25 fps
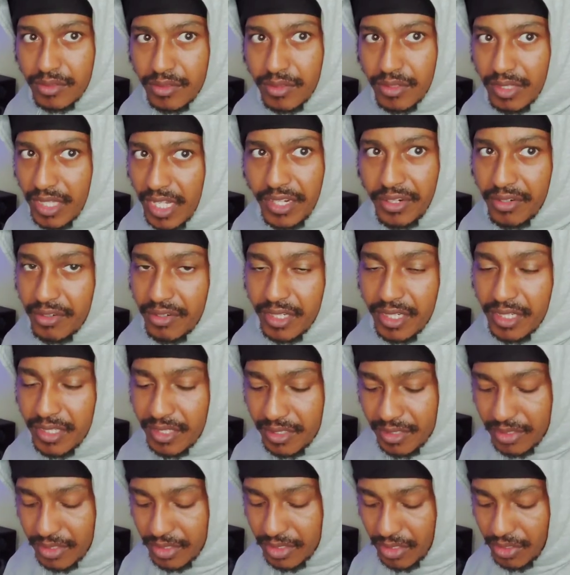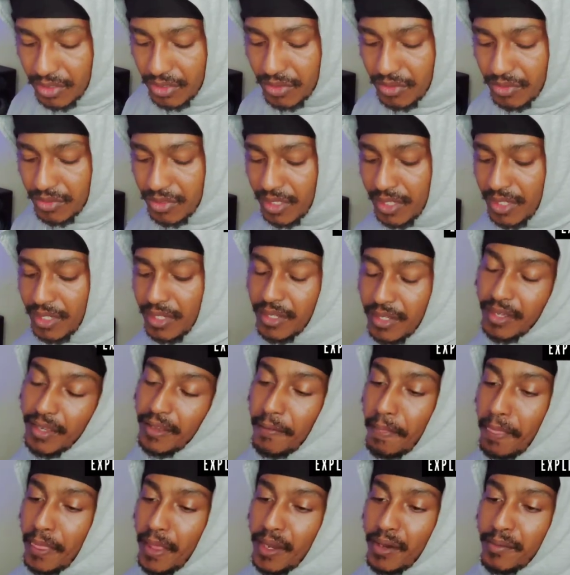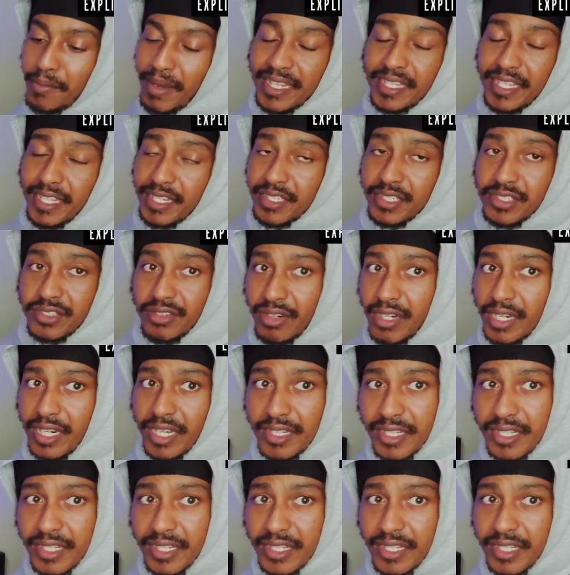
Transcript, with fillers: literally. So I think it's great.